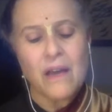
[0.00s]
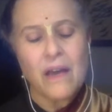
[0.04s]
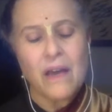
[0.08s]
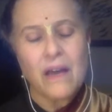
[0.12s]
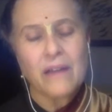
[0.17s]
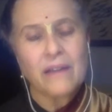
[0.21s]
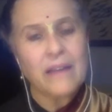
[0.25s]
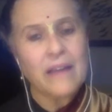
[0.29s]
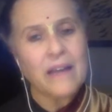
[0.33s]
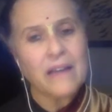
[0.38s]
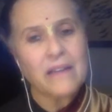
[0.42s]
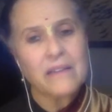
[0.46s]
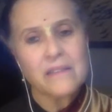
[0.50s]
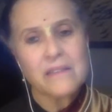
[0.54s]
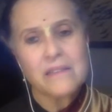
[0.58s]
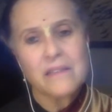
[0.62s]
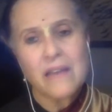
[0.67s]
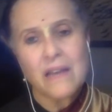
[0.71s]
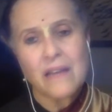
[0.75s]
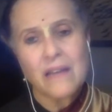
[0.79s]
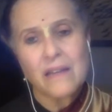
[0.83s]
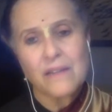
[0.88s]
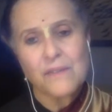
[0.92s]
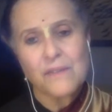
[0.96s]
and can't
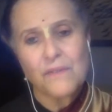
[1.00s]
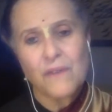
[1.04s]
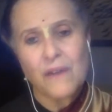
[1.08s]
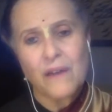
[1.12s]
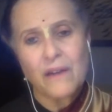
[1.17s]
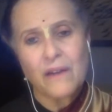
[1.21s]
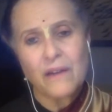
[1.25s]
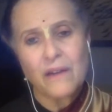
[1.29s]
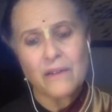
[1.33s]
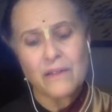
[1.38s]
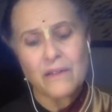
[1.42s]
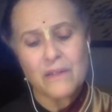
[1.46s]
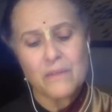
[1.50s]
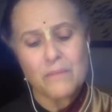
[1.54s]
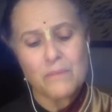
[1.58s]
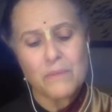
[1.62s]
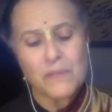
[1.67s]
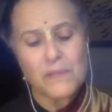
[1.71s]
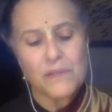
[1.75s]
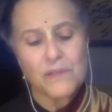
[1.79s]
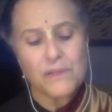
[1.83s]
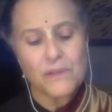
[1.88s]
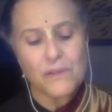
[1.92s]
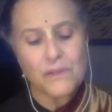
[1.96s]
satisfy our
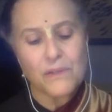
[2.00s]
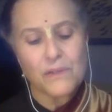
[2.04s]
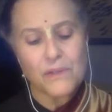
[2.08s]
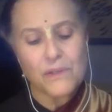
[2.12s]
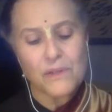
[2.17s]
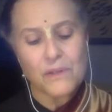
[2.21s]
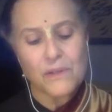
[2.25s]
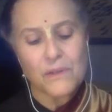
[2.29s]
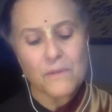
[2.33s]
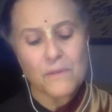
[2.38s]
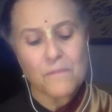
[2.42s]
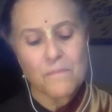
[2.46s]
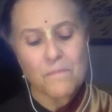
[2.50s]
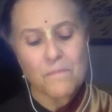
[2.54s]
deepest thirst.